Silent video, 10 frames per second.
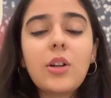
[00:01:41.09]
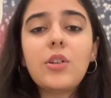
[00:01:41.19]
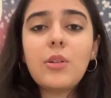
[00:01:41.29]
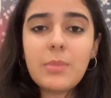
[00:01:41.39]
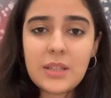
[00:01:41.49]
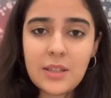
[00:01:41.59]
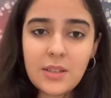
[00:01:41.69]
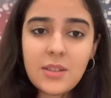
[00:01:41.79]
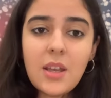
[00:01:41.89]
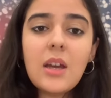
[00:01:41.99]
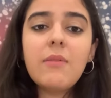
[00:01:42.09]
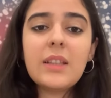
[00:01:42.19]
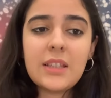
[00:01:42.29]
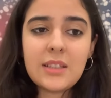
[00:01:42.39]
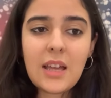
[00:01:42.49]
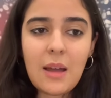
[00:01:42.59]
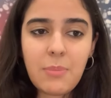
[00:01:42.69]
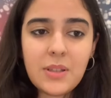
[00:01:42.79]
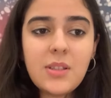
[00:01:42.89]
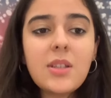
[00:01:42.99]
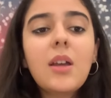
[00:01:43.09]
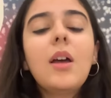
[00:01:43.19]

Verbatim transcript: or a business when this happens.